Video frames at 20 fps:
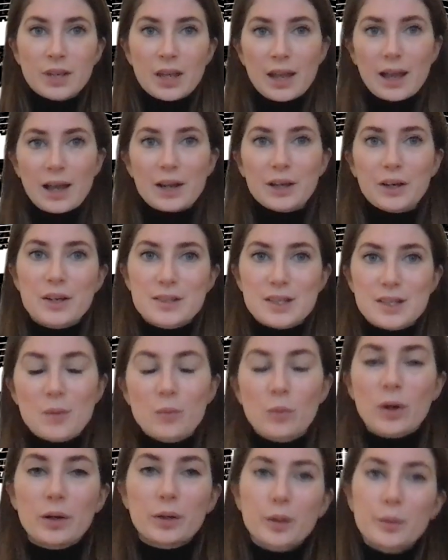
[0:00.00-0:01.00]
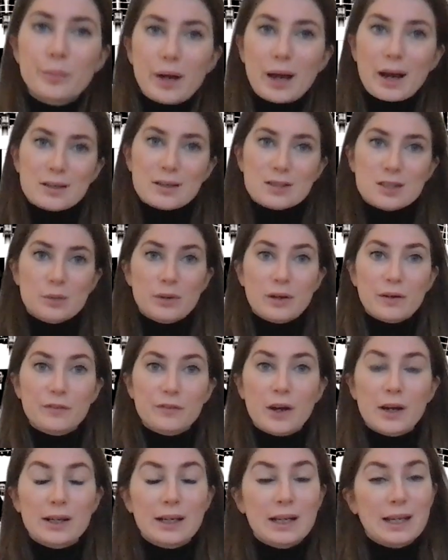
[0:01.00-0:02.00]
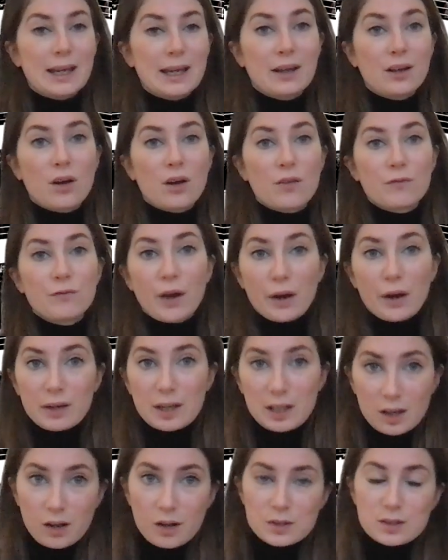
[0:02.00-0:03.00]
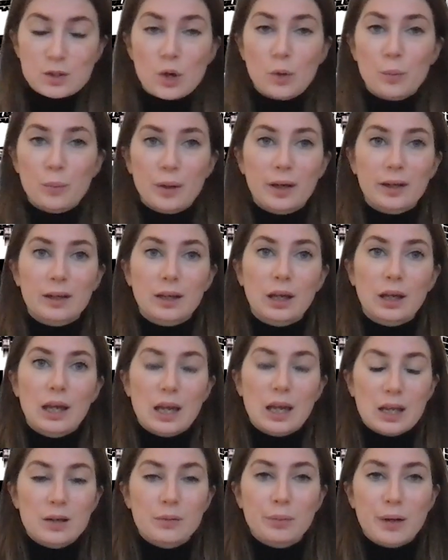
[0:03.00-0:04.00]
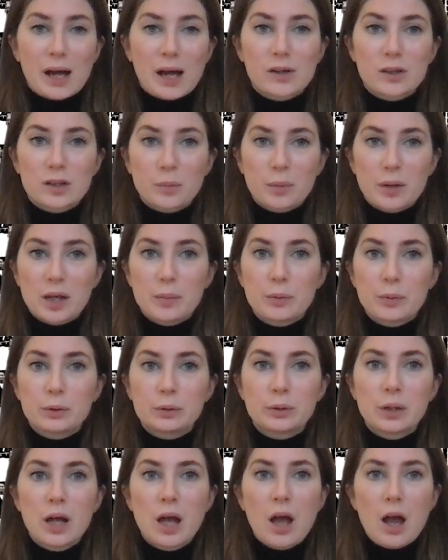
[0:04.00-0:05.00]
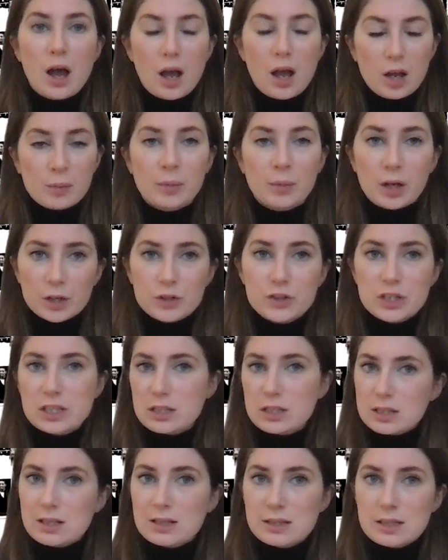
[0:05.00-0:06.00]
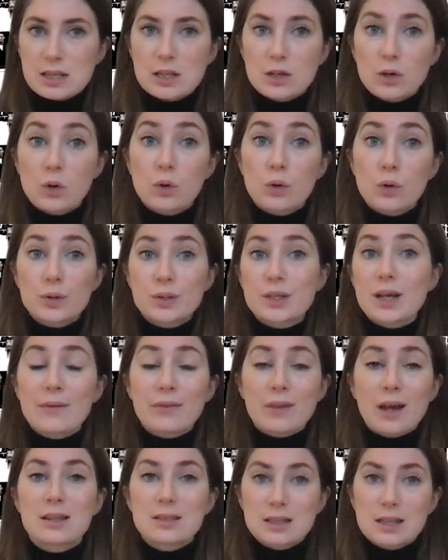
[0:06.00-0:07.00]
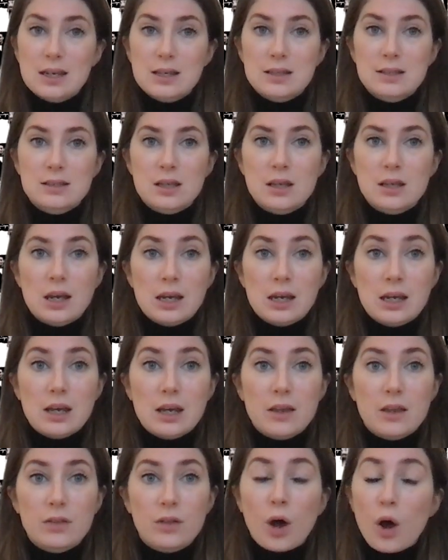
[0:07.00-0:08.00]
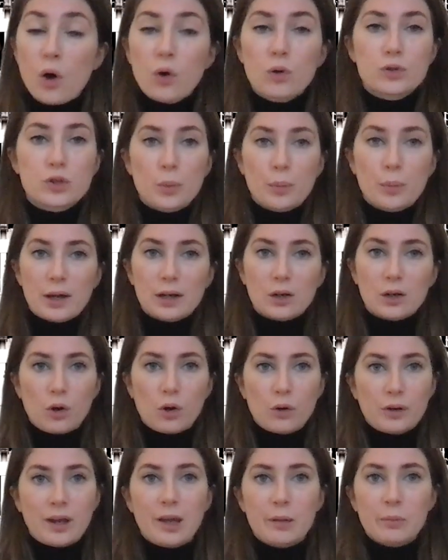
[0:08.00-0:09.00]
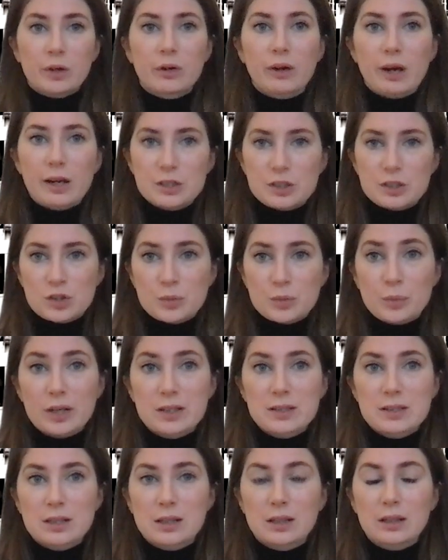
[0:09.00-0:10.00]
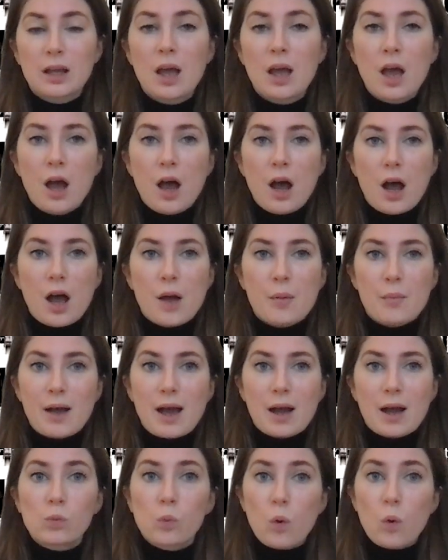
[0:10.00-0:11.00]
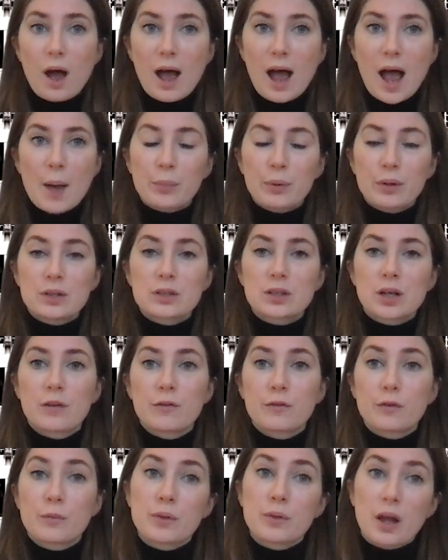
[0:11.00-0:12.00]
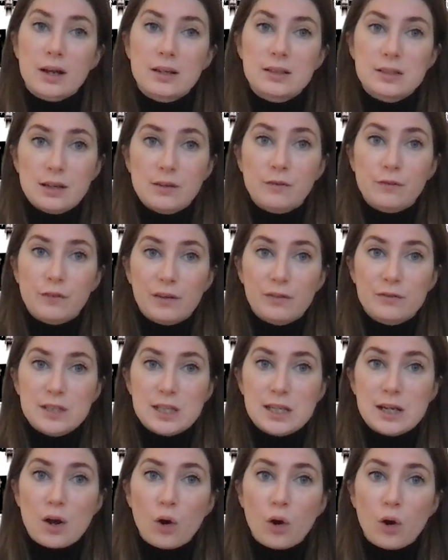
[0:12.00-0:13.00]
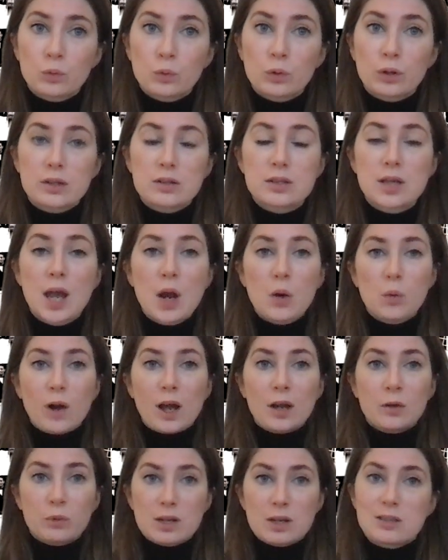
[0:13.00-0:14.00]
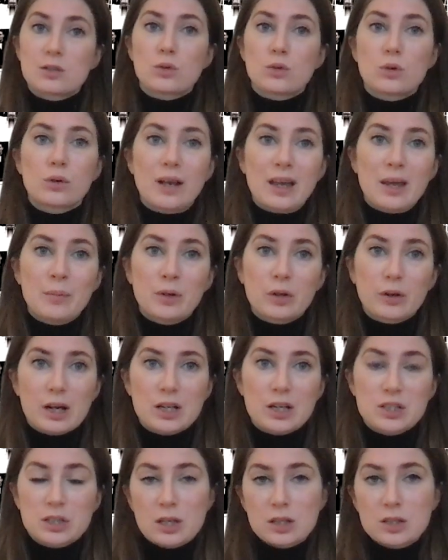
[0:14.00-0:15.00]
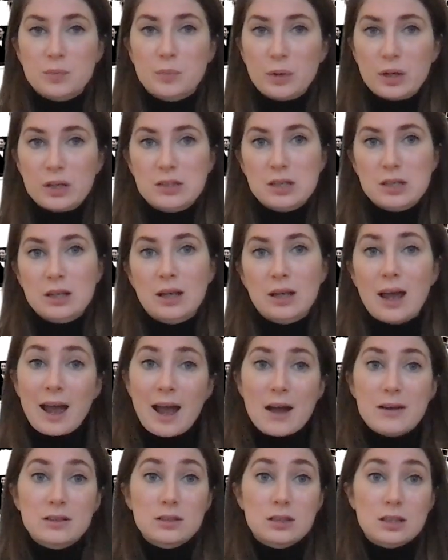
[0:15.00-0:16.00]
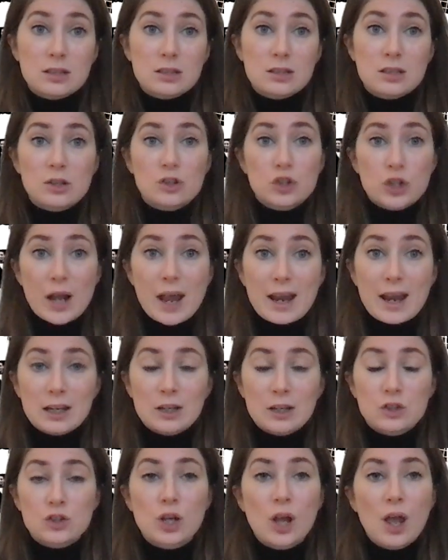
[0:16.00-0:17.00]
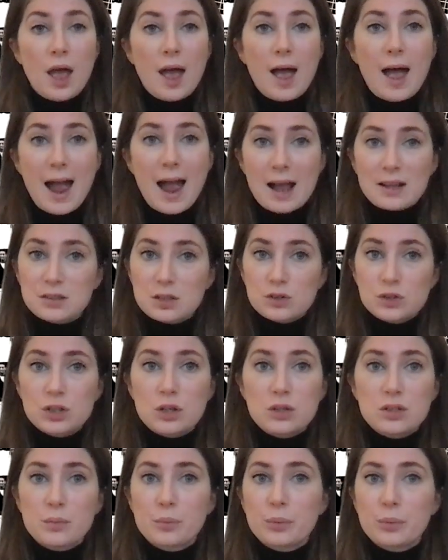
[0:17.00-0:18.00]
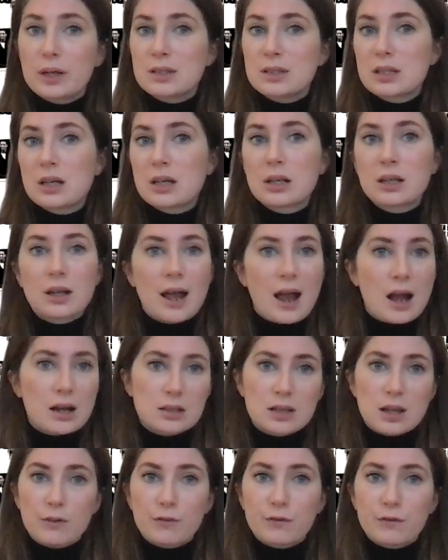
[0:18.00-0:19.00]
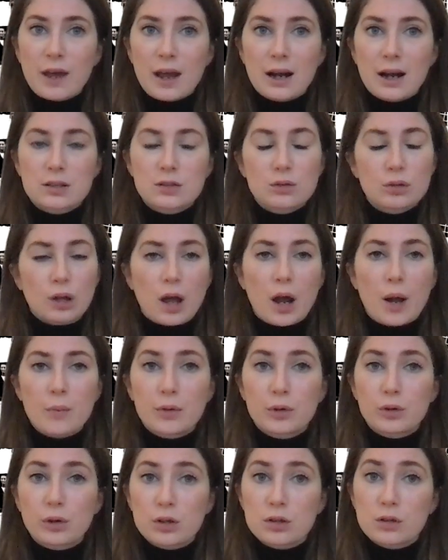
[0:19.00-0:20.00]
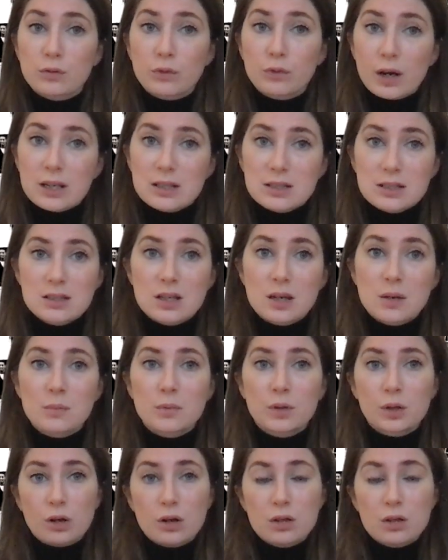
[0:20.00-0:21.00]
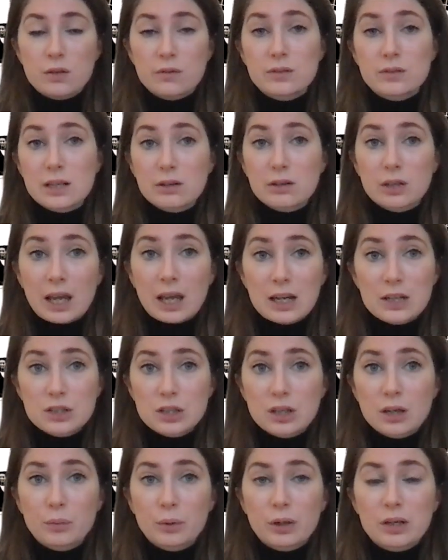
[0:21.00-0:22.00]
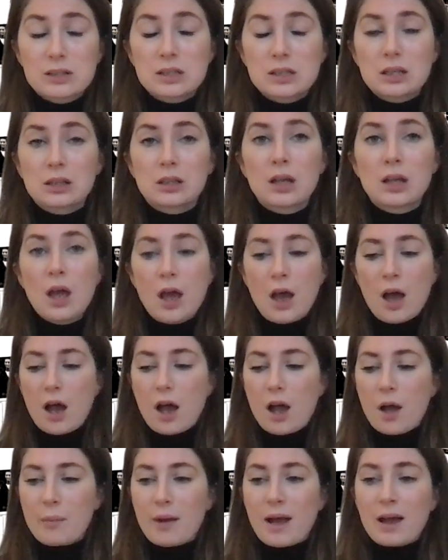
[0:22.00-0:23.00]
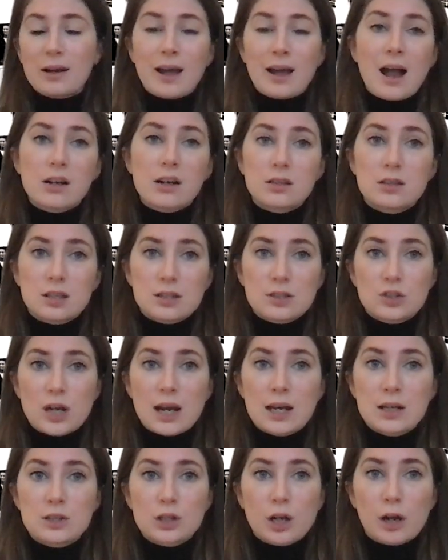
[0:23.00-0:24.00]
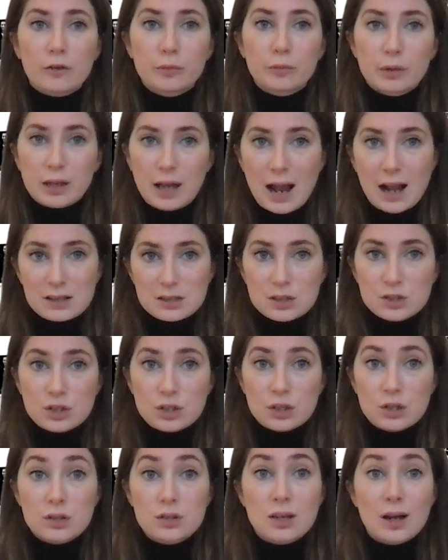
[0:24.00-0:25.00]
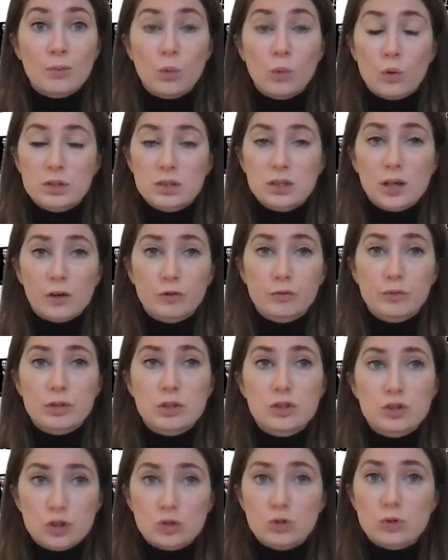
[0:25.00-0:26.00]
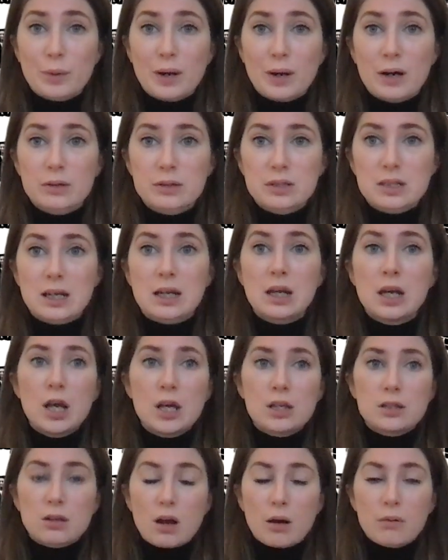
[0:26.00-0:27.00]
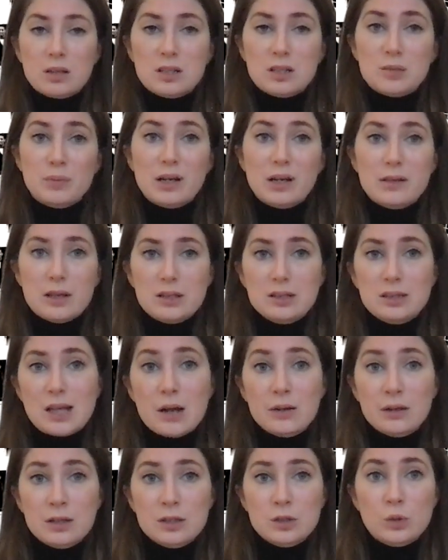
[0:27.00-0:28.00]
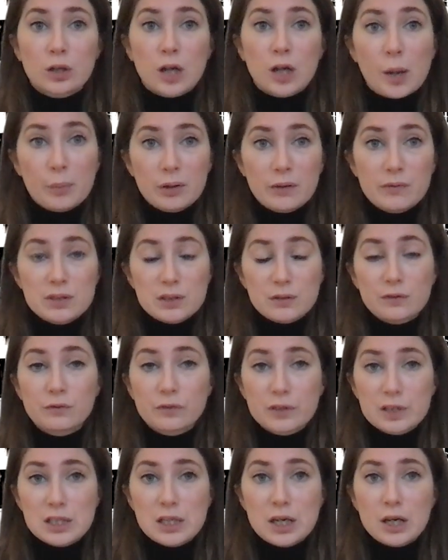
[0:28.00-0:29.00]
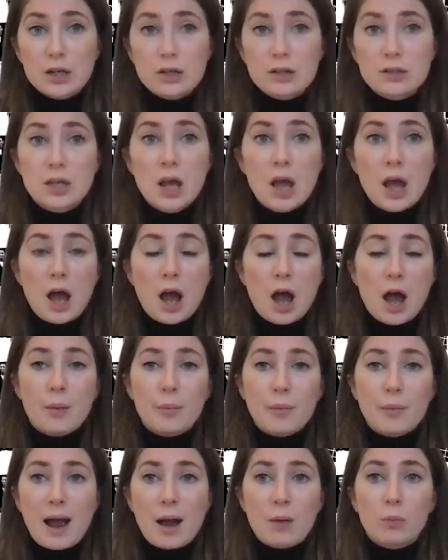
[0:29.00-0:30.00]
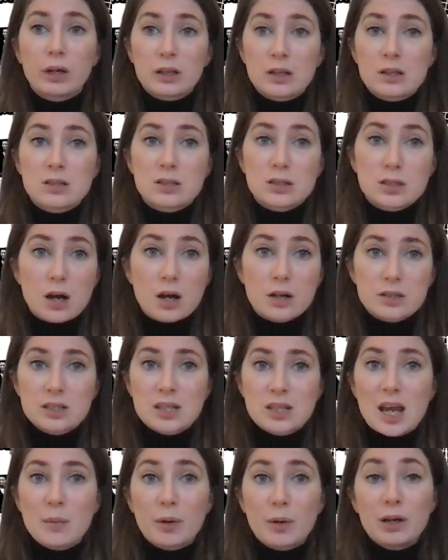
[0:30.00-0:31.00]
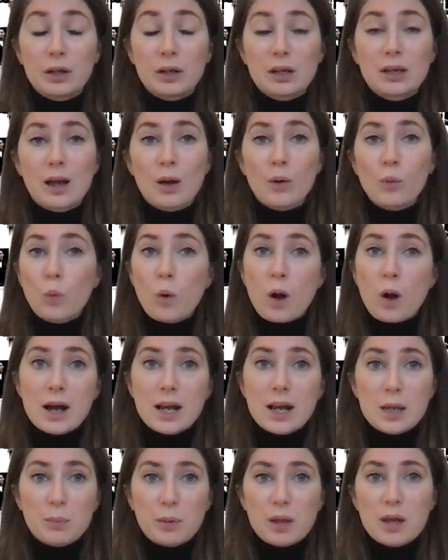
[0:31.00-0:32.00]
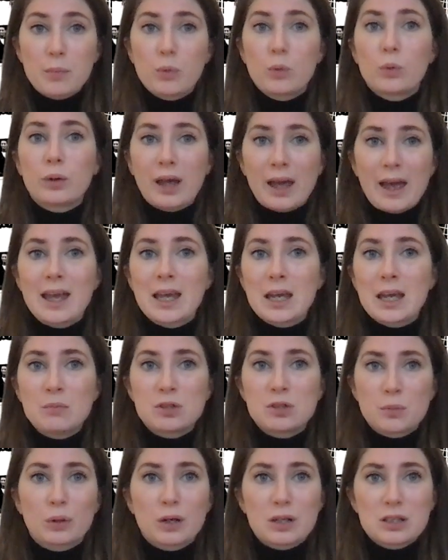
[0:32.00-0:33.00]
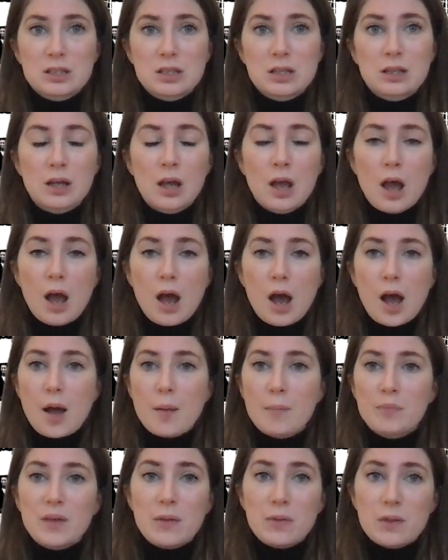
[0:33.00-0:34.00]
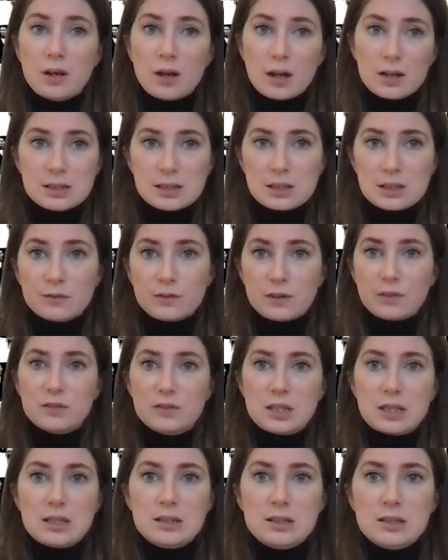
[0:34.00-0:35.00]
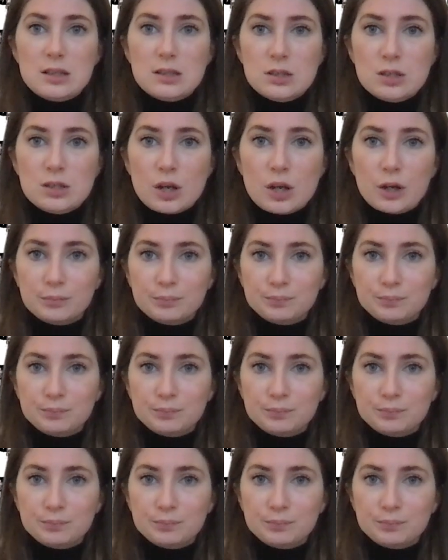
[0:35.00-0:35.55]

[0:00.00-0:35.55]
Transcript: Hello guys and welcome back. So we're finally in our very last topic in Power and the People, our GCSE course, and that is the whole topic on immigration to Britain and what happened kind of from 1950 onwards when we saw immigration into Britain. How did this change attitudes in Britain? How did it affect the growth of racism, the growth of segregation in Britain? And how did this change government attitudes and what did government do about it? So I'm going to split this down into a couple of different videos. And we're going to start today by looking at why people came to Britain in the 1950s. So